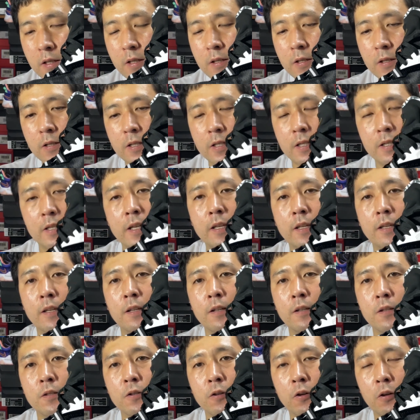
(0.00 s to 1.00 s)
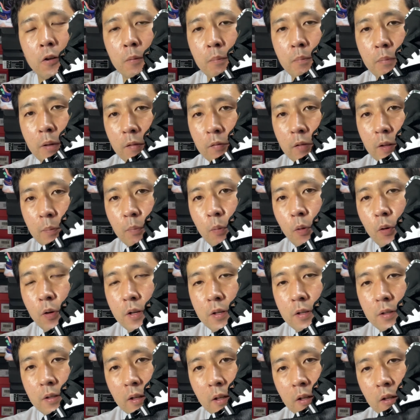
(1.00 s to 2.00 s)
sinking certain pivot
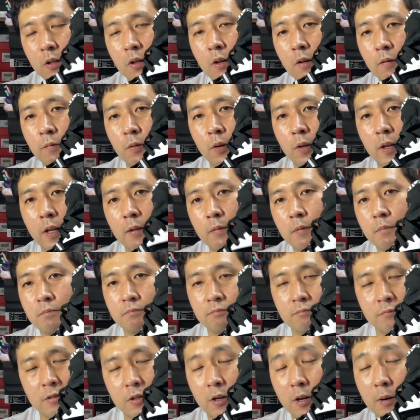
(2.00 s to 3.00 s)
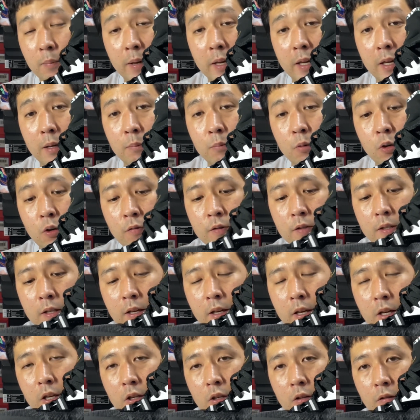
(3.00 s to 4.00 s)
points into your foot and start making moves,
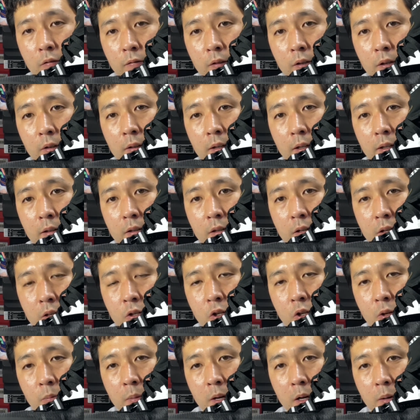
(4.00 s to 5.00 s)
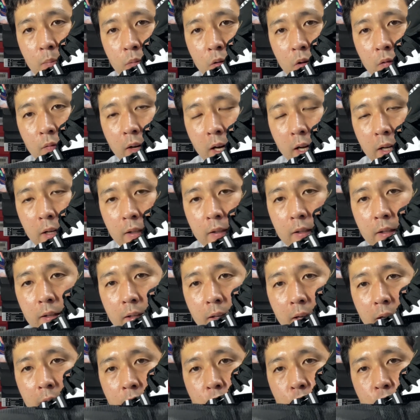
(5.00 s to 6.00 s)
you feel that zoom air providing
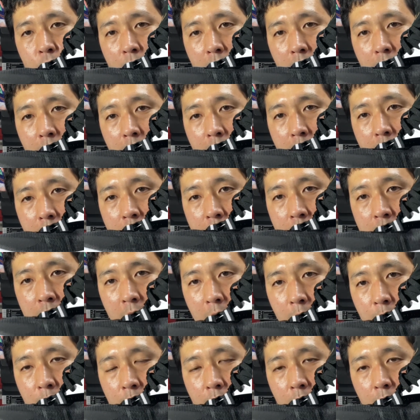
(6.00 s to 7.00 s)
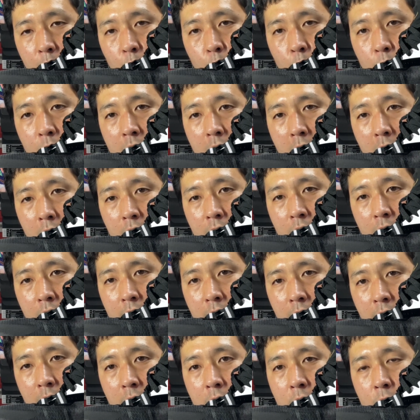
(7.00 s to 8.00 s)
that extra depth
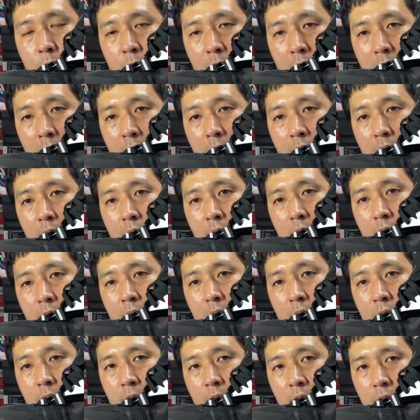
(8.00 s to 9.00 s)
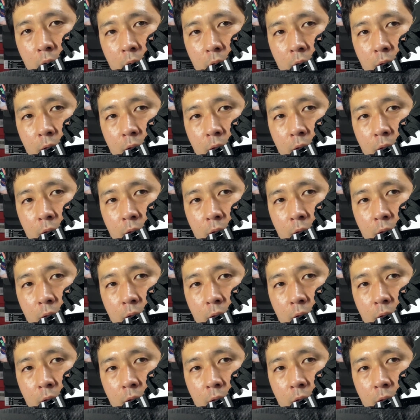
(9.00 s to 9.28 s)
without hindering the